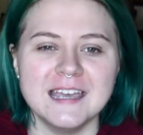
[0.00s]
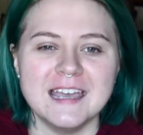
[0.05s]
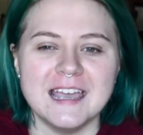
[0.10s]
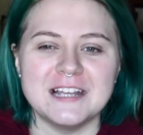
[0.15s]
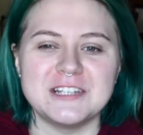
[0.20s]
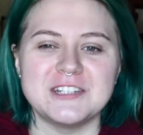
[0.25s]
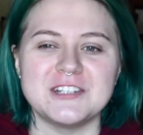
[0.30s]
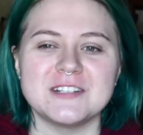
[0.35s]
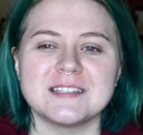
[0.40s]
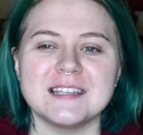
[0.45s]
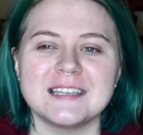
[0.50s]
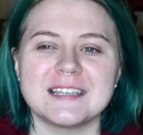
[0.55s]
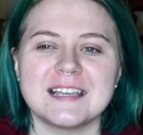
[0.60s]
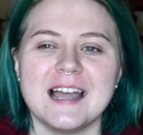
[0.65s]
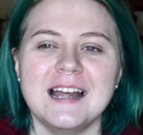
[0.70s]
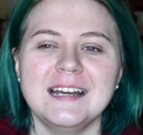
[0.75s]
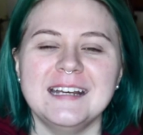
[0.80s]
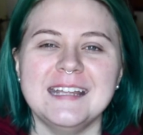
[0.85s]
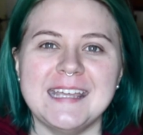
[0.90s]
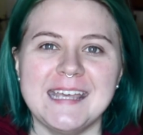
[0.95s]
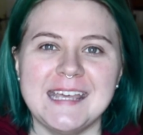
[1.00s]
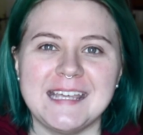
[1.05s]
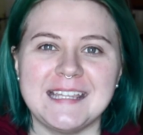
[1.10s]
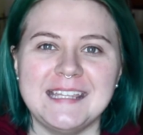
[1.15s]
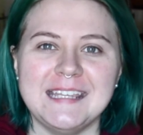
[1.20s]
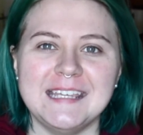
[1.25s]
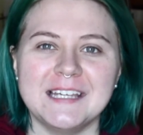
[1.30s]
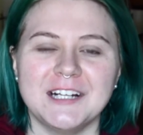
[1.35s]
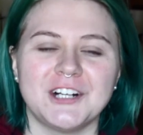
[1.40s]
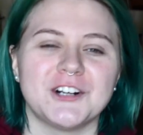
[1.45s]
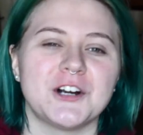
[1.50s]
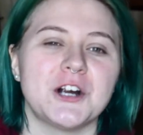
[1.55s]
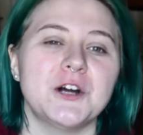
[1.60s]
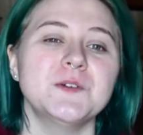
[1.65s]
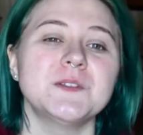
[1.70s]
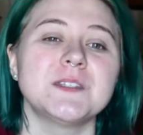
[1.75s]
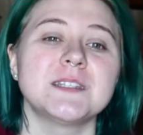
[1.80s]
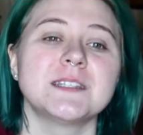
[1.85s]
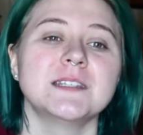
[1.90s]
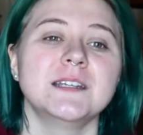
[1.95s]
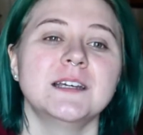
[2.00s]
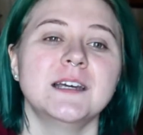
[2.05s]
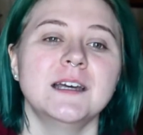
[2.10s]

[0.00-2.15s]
It's just like kind of icky and gross.